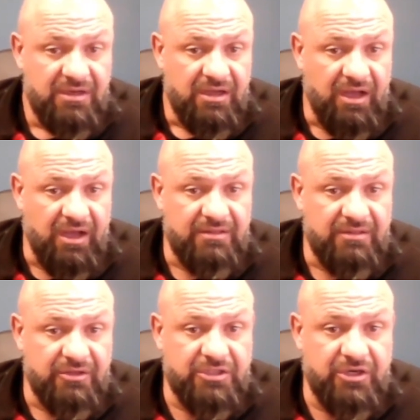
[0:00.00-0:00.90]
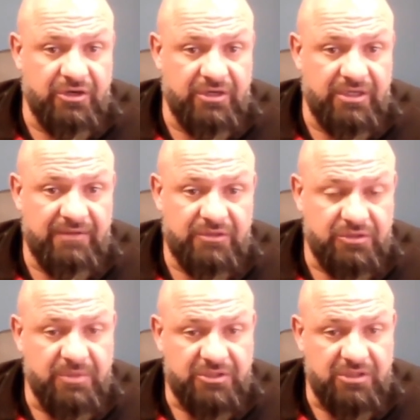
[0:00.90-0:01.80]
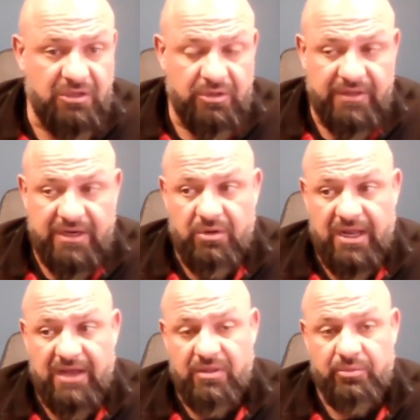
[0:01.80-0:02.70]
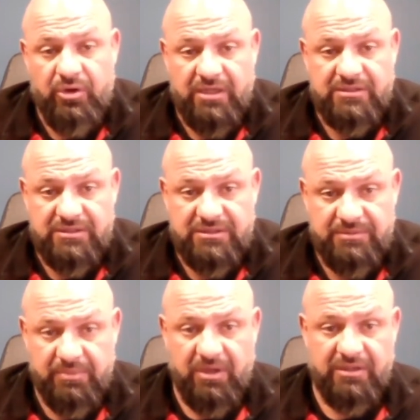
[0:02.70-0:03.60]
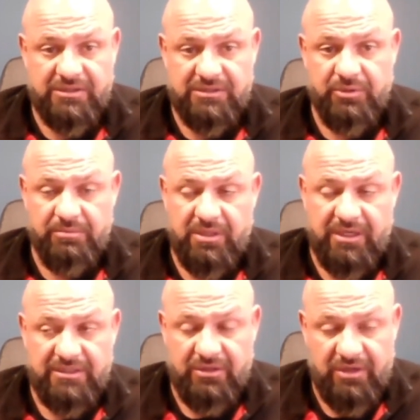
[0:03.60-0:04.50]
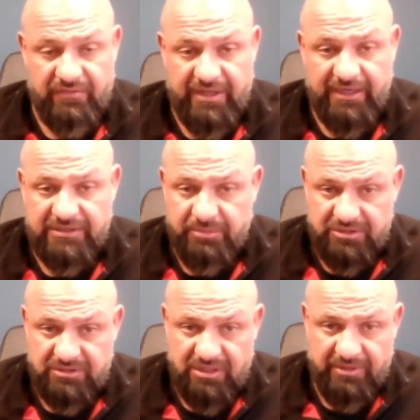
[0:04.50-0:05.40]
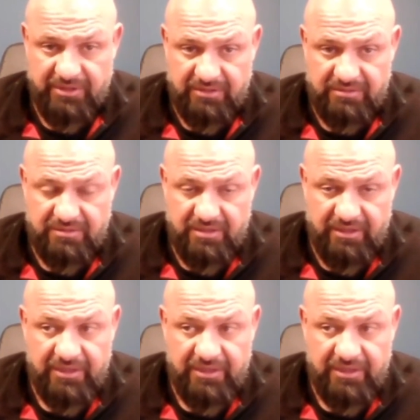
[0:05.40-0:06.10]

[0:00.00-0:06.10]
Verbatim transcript: Uh, their security levels are much lower. They don't have all the processes and policies put in place. They don't have the experts coming there.